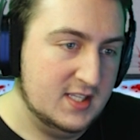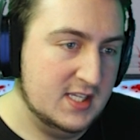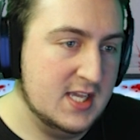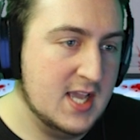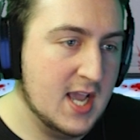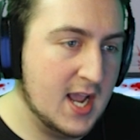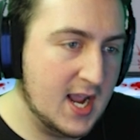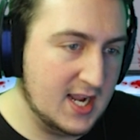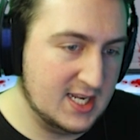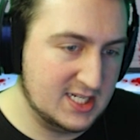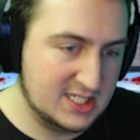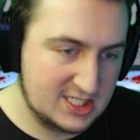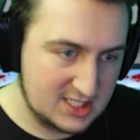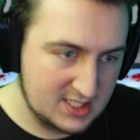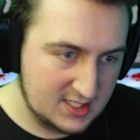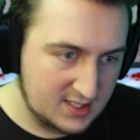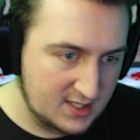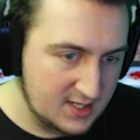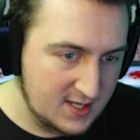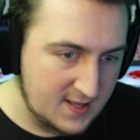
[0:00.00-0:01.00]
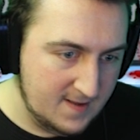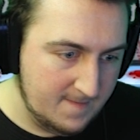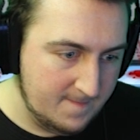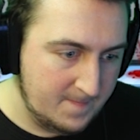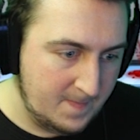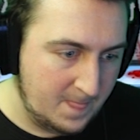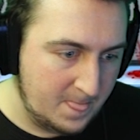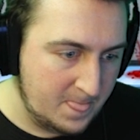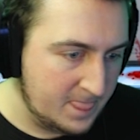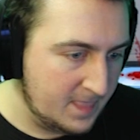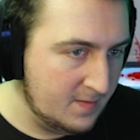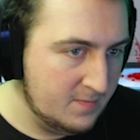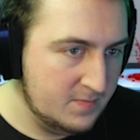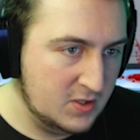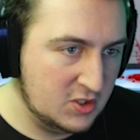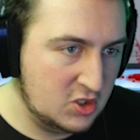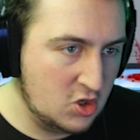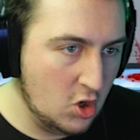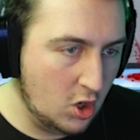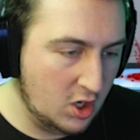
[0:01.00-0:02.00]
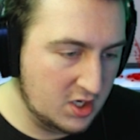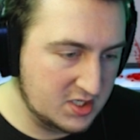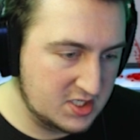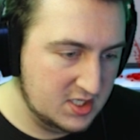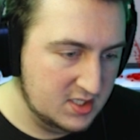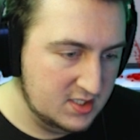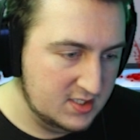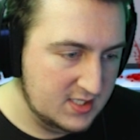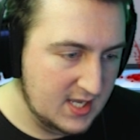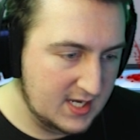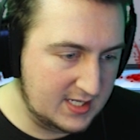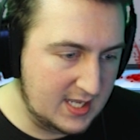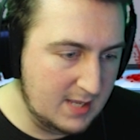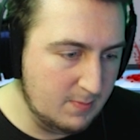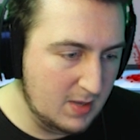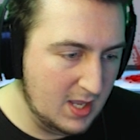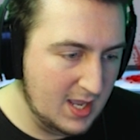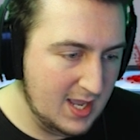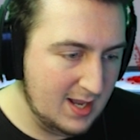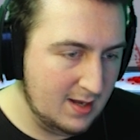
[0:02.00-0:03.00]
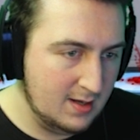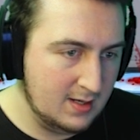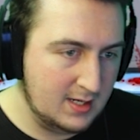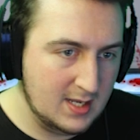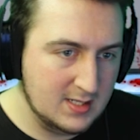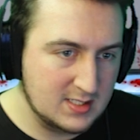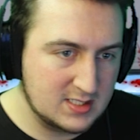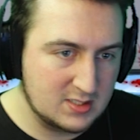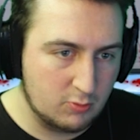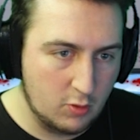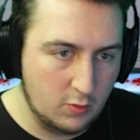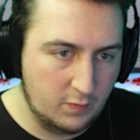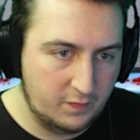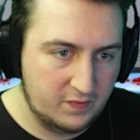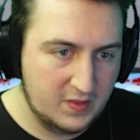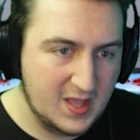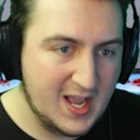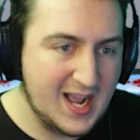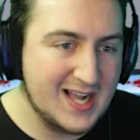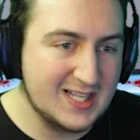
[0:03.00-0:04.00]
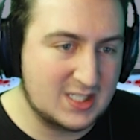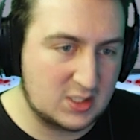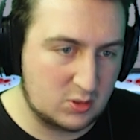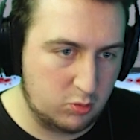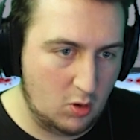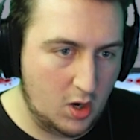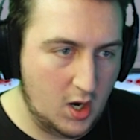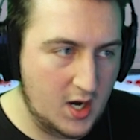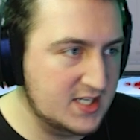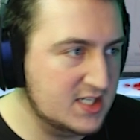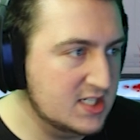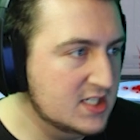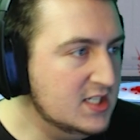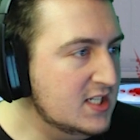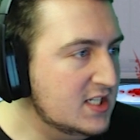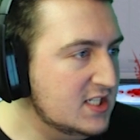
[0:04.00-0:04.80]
Yes. God, yeah, I keep hitting against the roof. That's right.